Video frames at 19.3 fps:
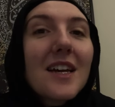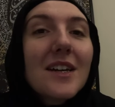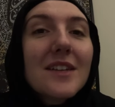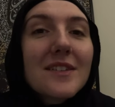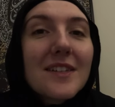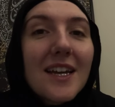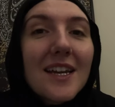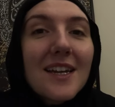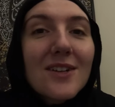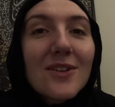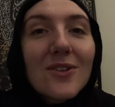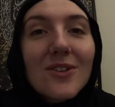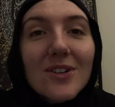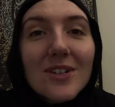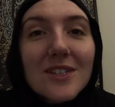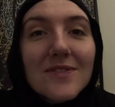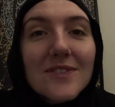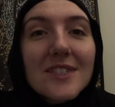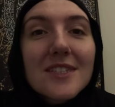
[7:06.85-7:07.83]
Then
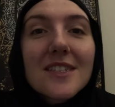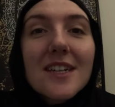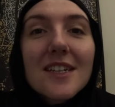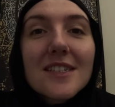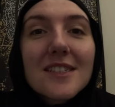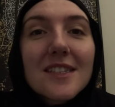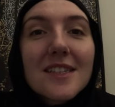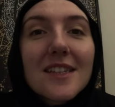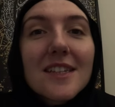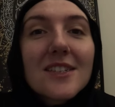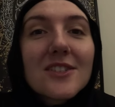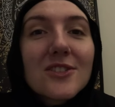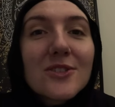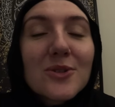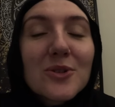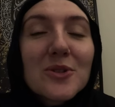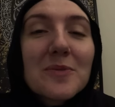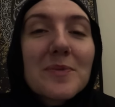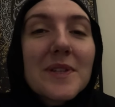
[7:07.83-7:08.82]
all of a sudden they
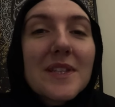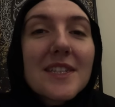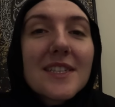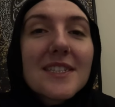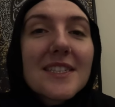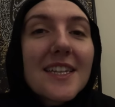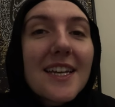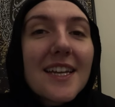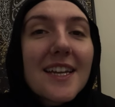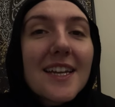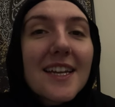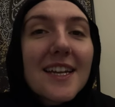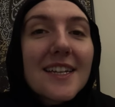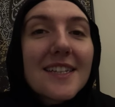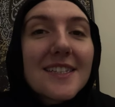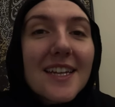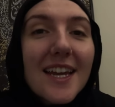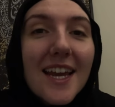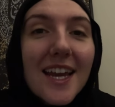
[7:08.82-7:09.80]
just opened this gate
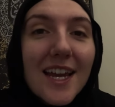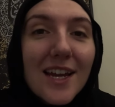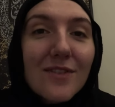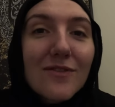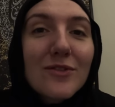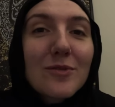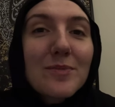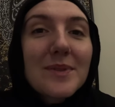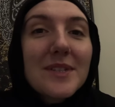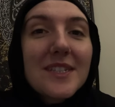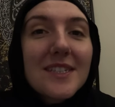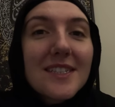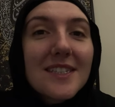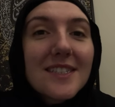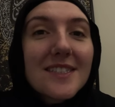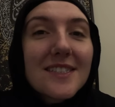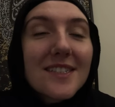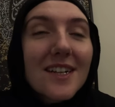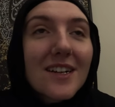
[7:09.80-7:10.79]
and
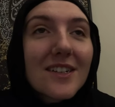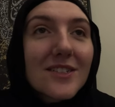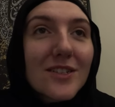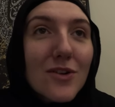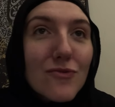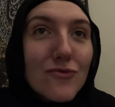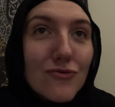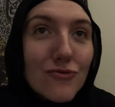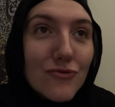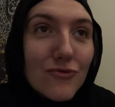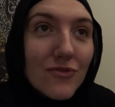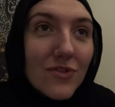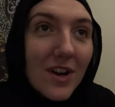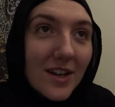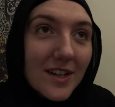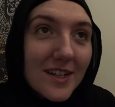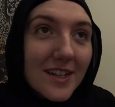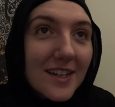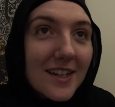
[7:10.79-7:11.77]
everybody starts
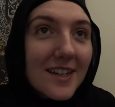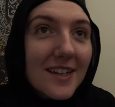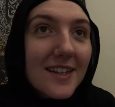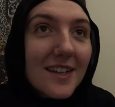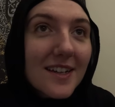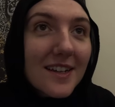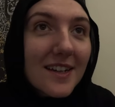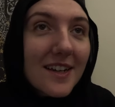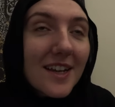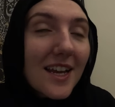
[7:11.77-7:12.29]
running.